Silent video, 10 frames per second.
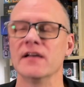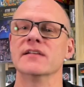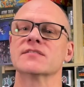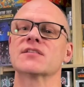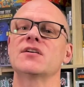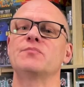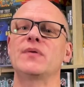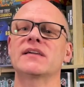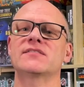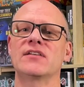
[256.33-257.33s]
So
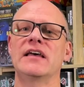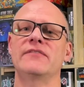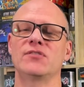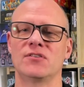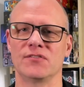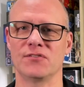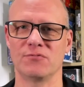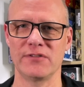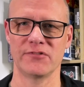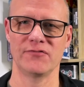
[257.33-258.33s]
back to Avalon, the
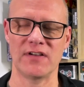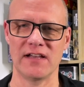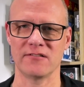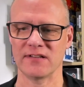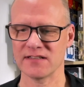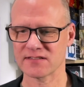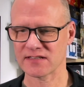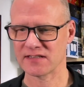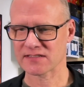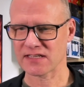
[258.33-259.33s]
Riven Veil. As I
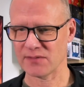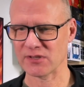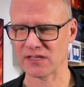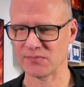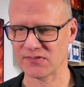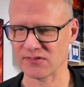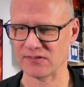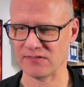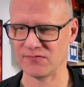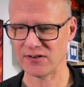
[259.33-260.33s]
said, it's coming up
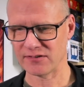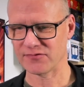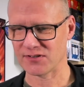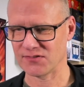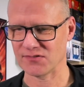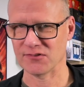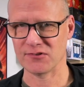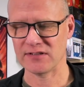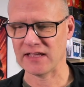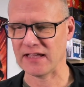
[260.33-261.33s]
very, very
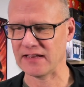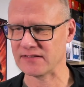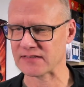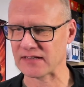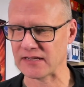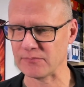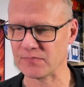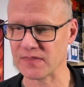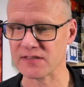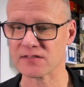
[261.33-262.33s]
soon, and
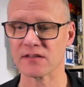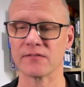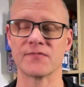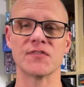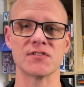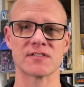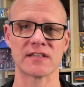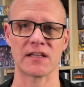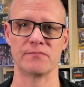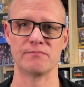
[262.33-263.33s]
there's a first
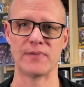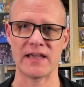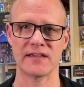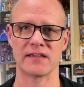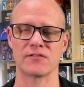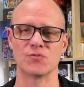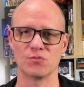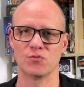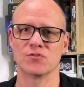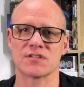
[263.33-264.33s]
day backing
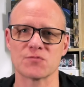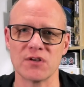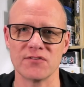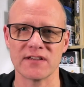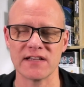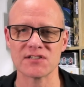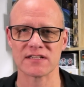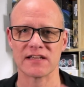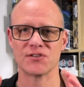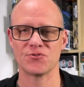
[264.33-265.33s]
reward as well. You can actually
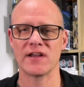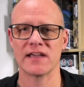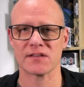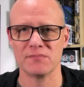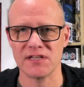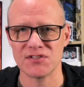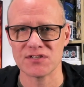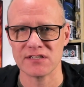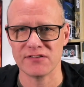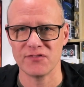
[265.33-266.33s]
get a dragon
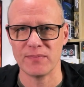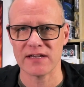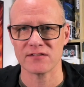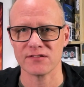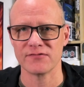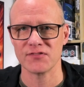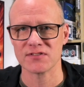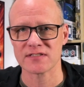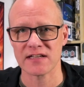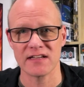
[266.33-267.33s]
miniature if you back
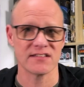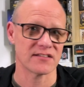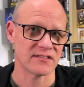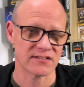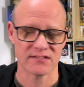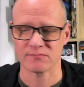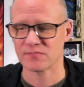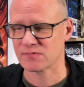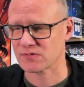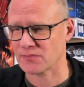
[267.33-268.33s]
first day, so that's
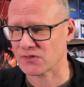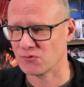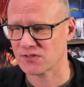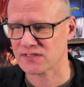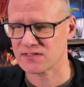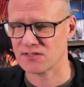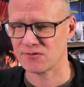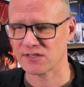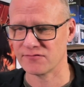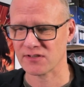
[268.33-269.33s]
something worth
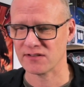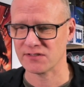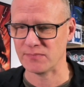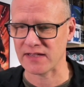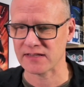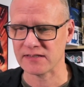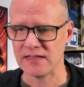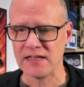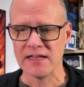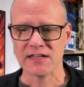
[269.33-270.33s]
considering if you're going to back it.
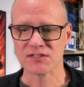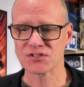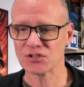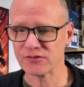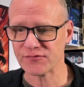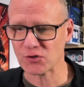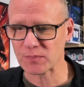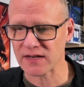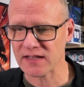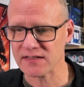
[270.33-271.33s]
It's 2 to 4
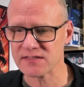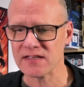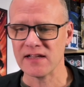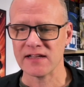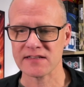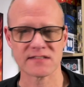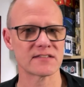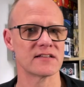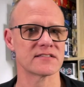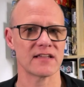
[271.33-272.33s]
players. As I
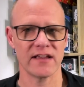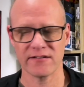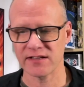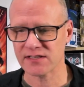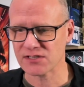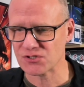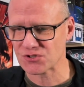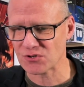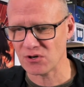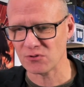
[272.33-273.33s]
said, it's area
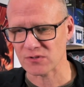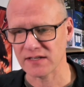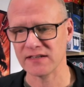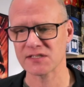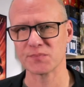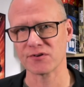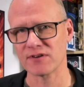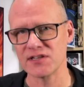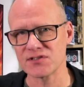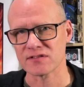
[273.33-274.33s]
control and
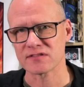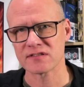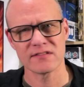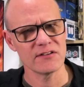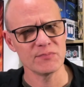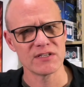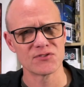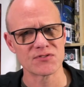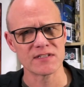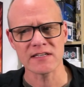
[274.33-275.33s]
exploration, so that would be
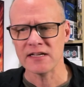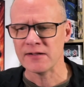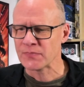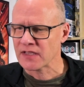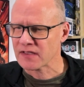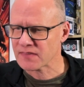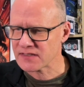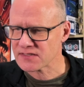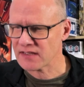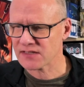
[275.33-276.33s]
interesting. And they
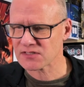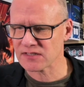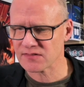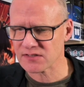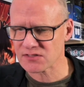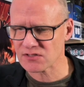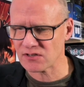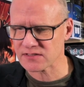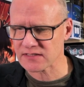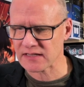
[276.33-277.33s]
say actually that it's
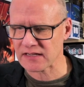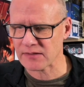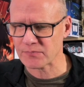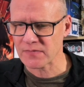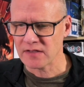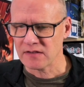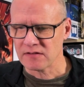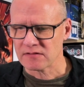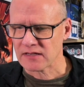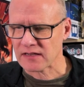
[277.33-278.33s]
got some
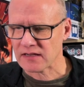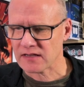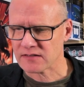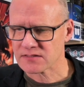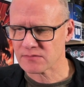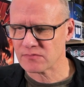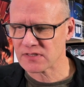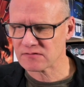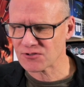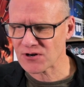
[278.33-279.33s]

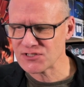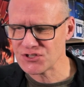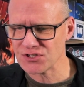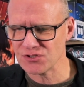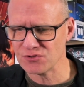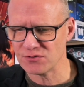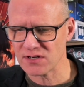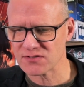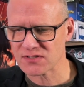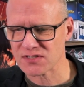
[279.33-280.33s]
crunchy
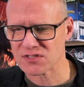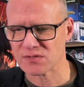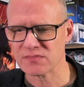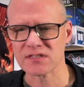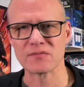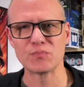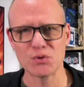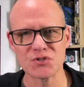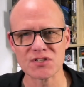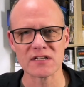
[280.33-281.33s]
Euro systems and
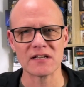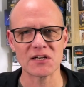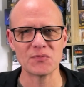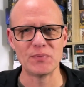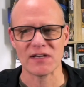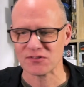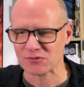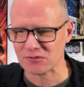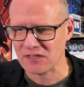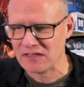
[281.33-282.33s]
push your luck
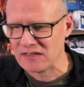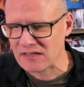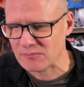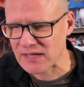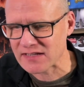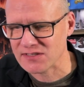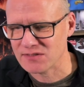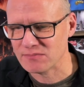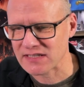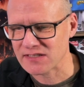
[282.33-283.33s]
battle
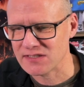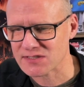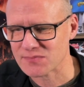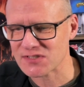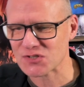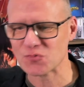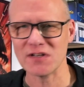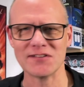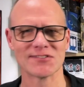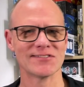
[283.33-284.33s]
mechanisms as
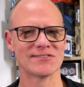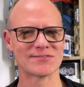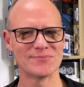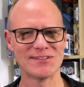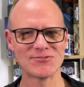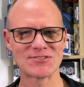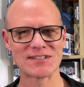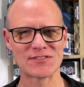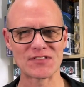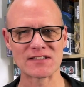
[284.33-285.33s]
well. So some
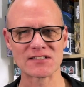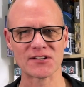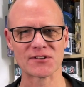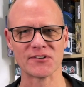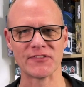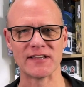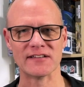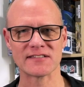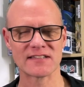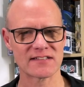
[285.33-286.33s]
interesting things going on there.
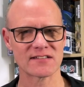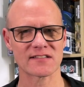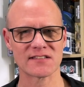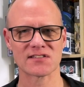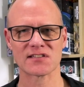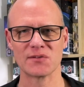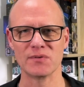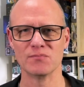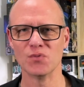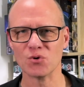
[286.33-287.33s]
It sounds like this is going to
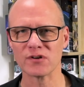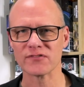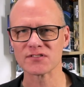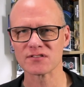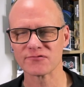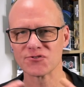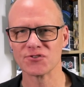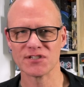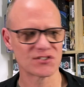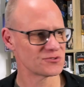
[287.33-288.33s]
be more of a sort of
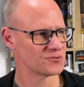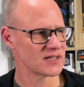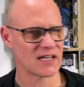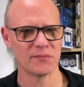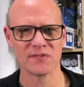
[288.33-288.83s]
traditional game